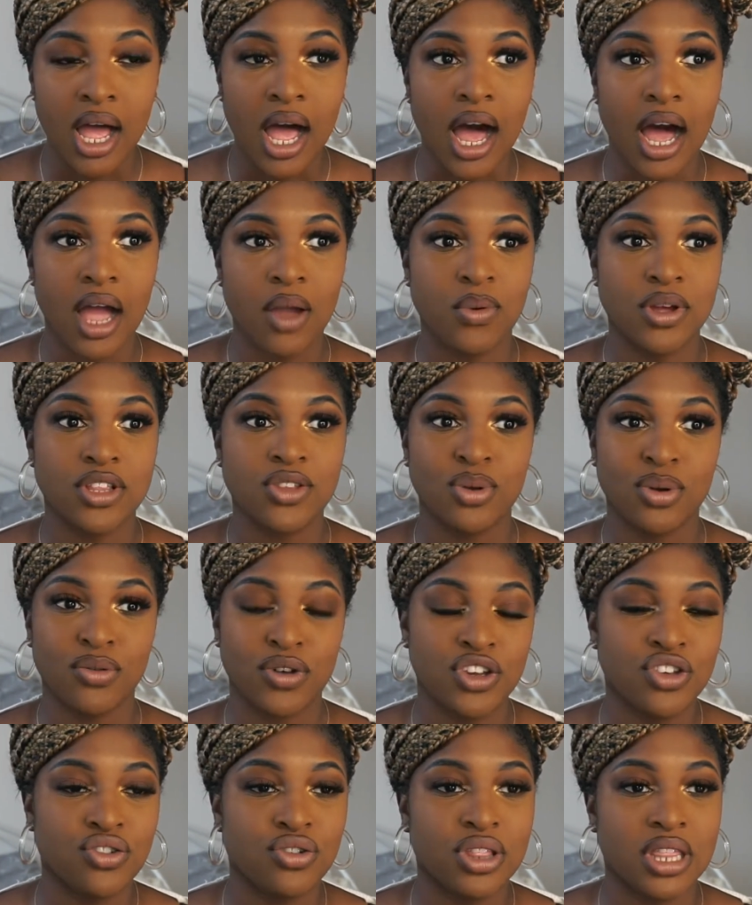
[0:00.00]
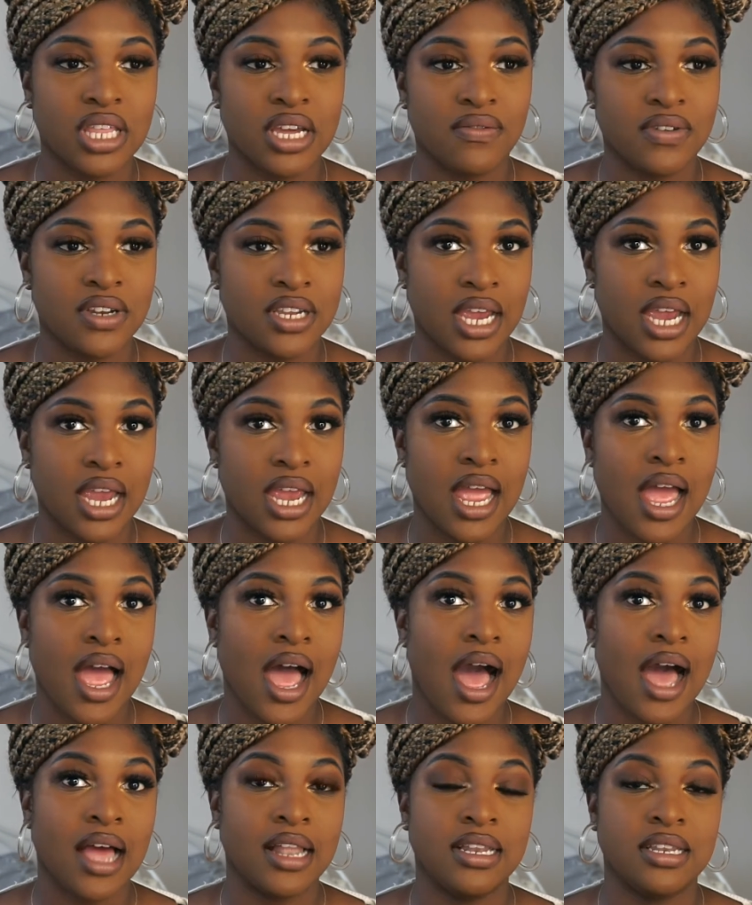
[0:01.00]
I went to a restaurant the other day
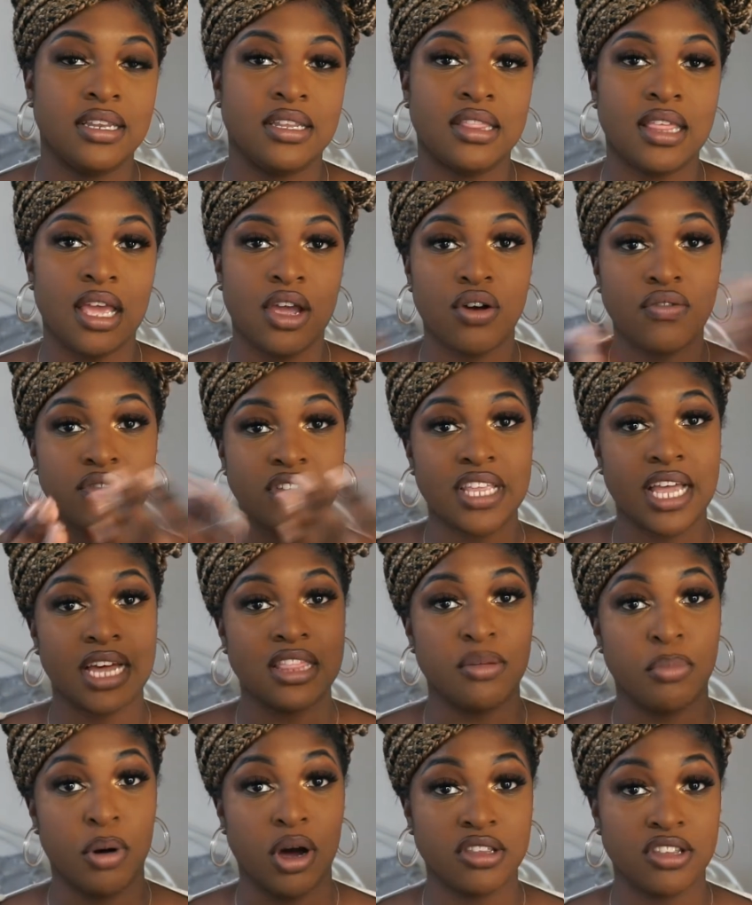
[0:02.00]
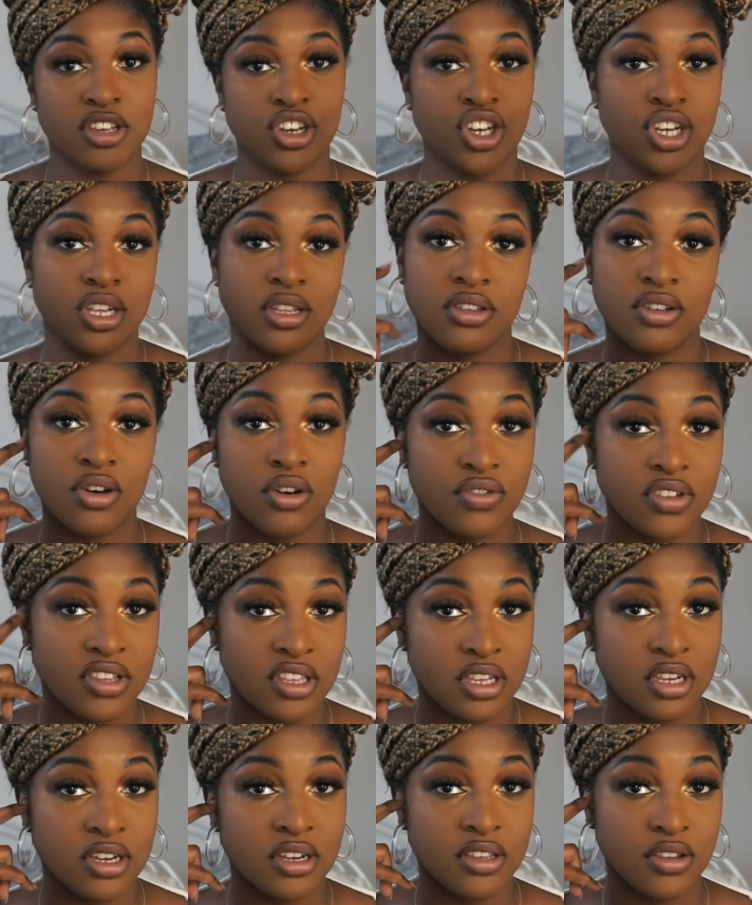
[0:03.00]
and they obviously had the partitions,
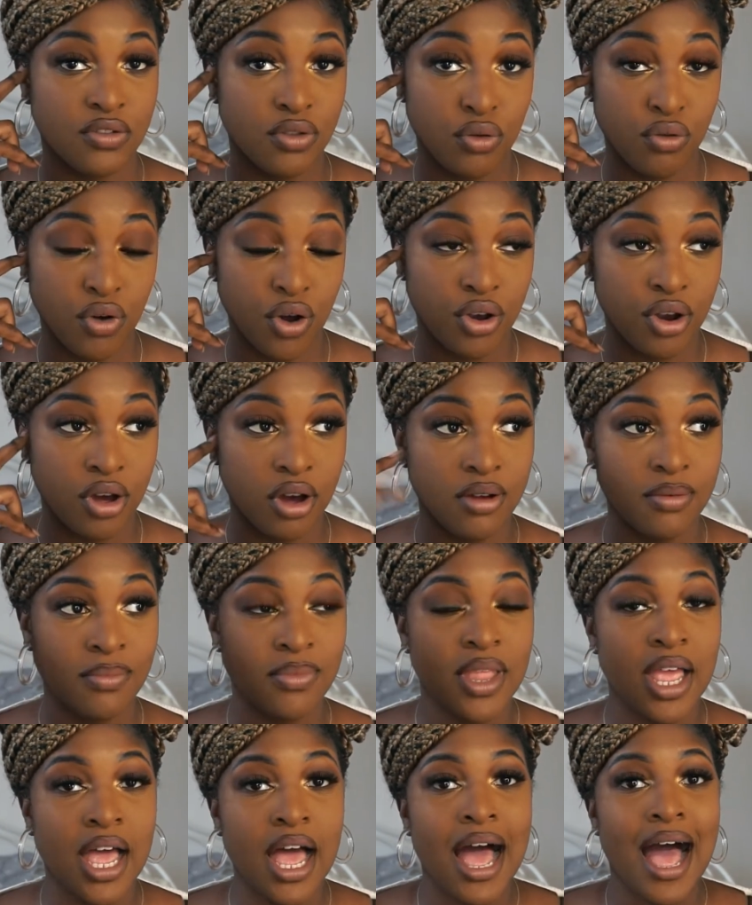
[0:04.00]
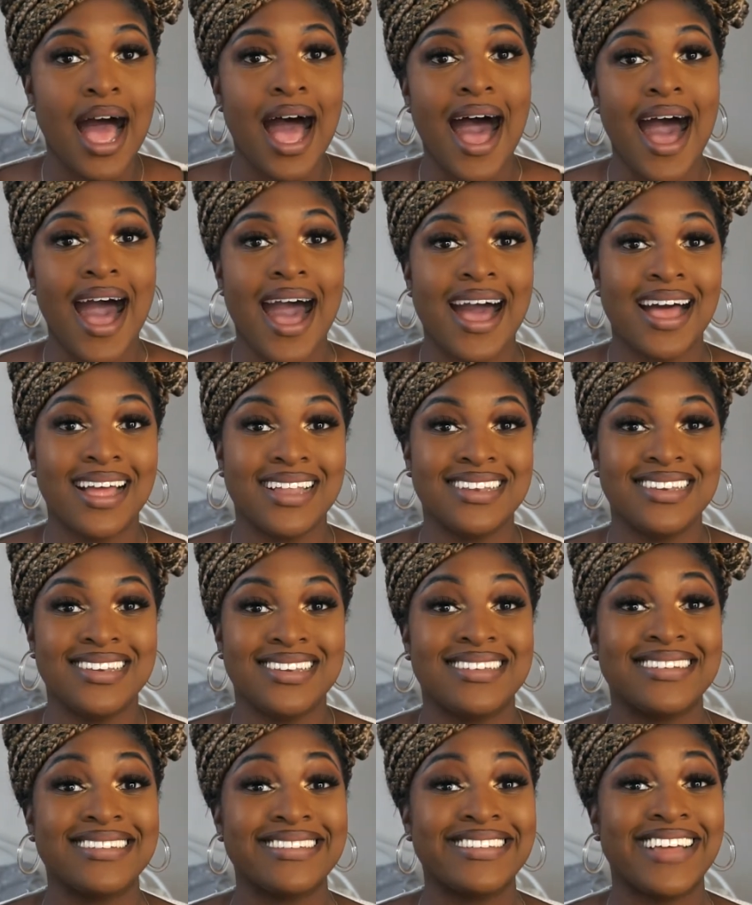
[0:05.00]
obviously because of the Rona,
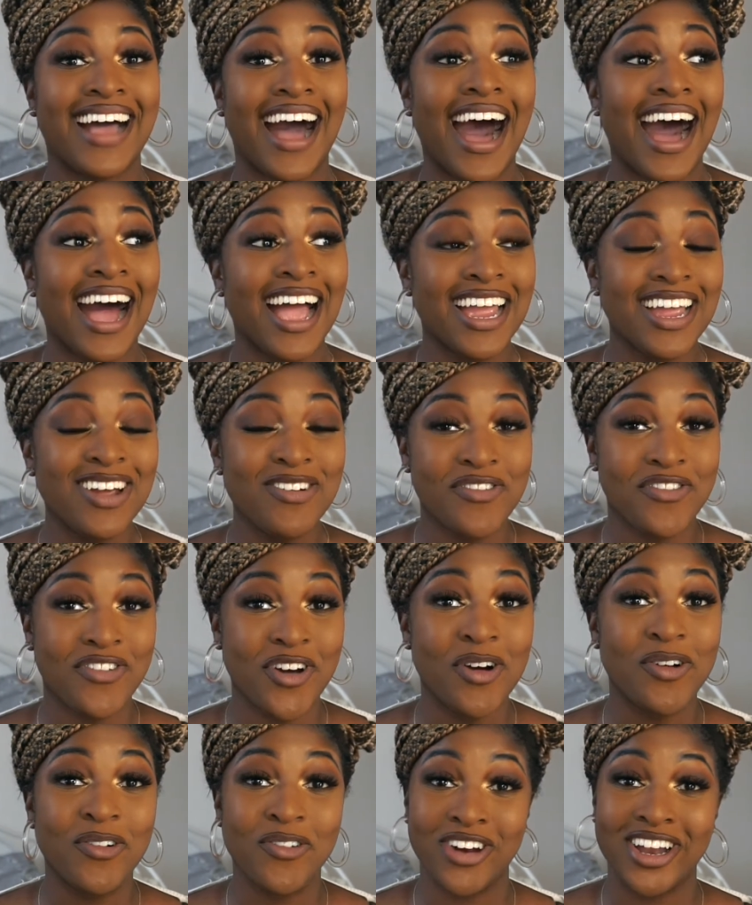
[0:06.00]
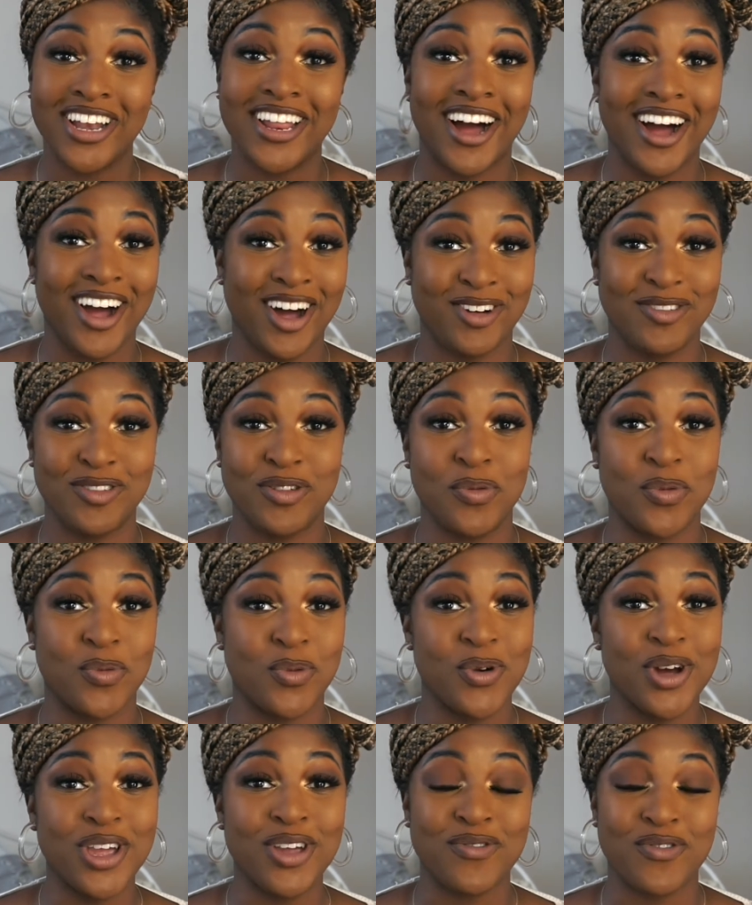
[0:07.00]
and I felt really uncomfortable
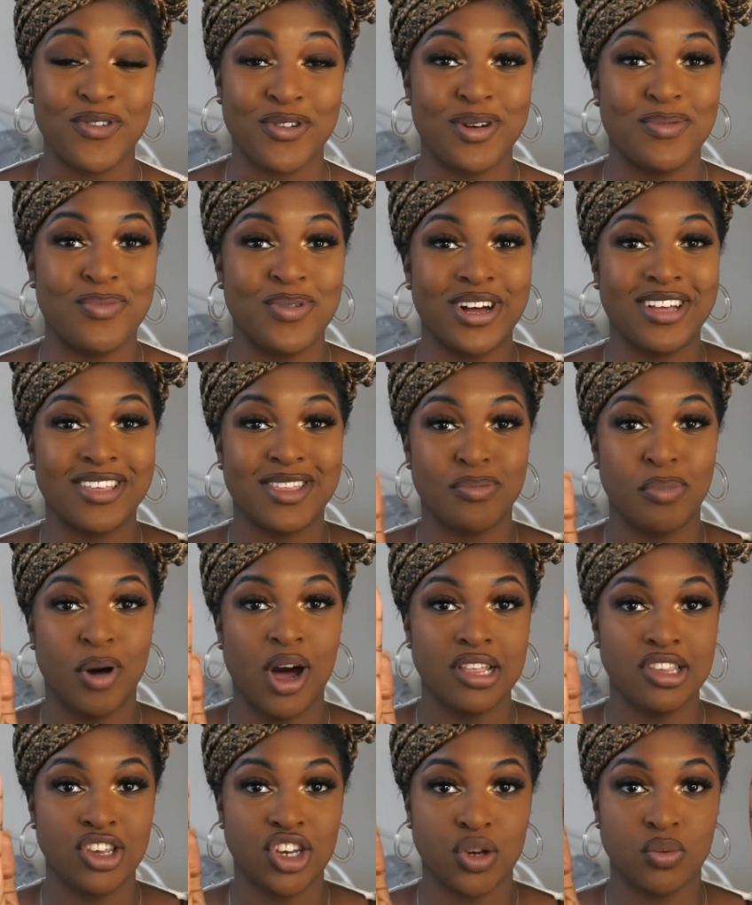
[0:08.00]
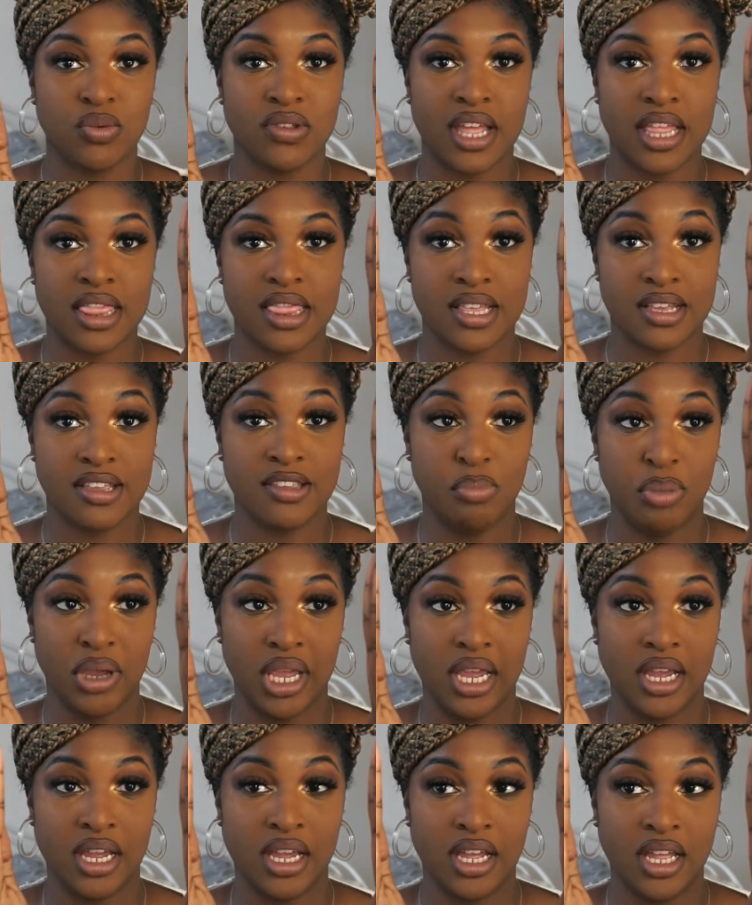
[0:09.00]
walking through it because the partition was like this
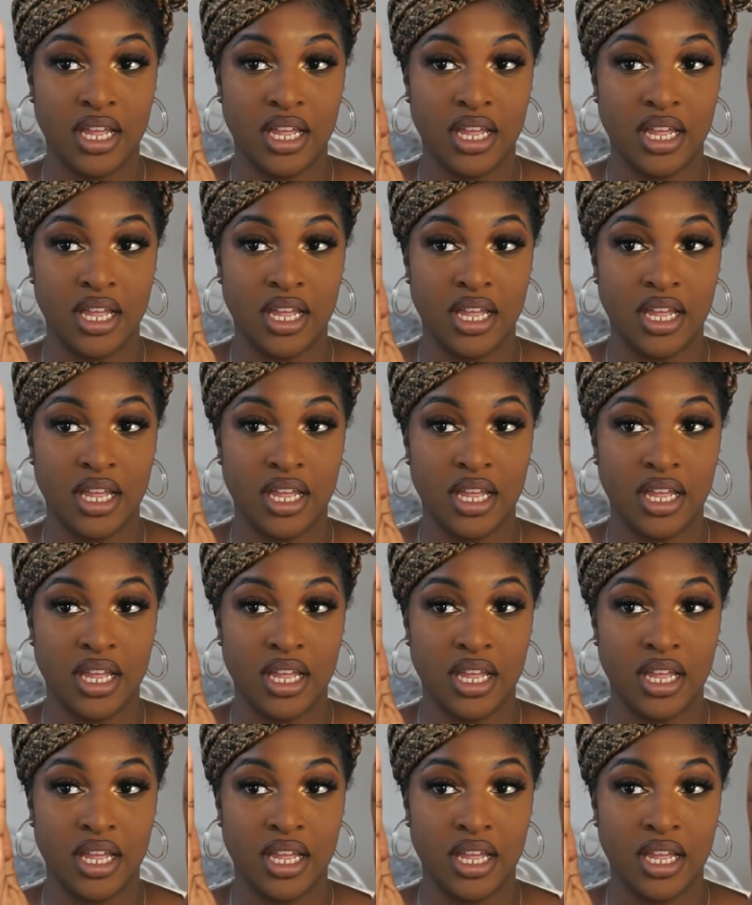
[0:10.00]
big,